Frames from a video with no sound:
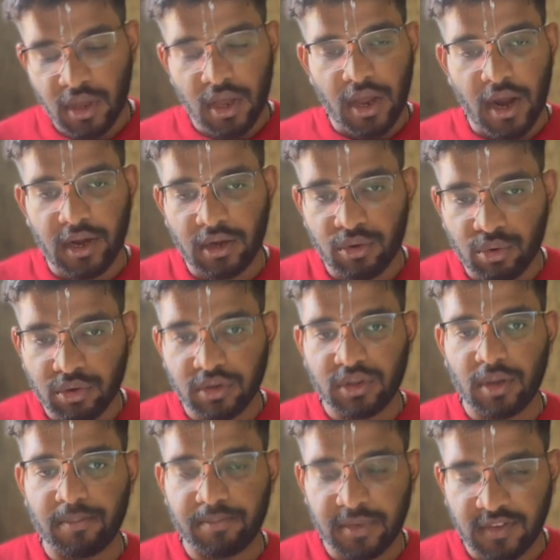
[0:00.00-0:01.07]
and load the
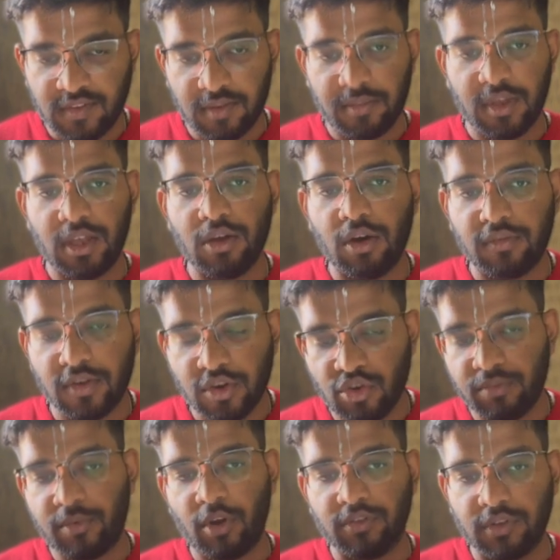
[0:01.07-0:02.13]
PCB of a new
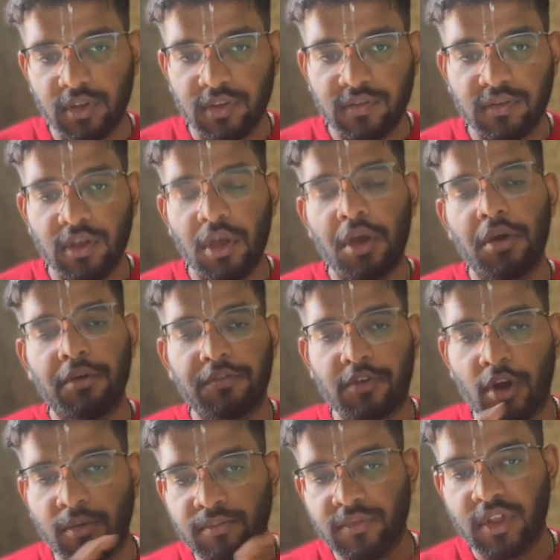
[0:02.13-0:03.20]
process
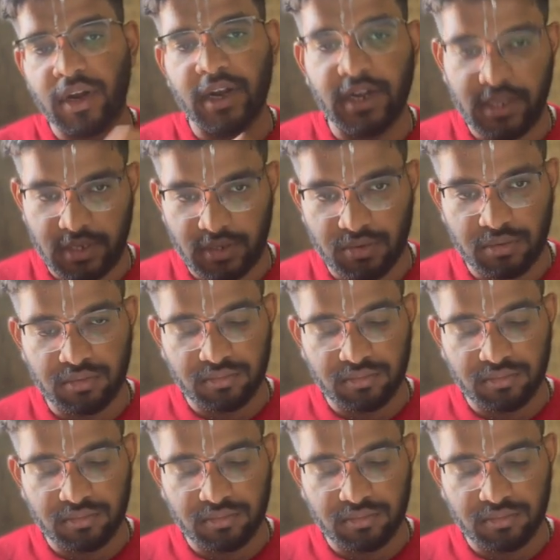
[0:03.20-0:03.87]
from the ready queue.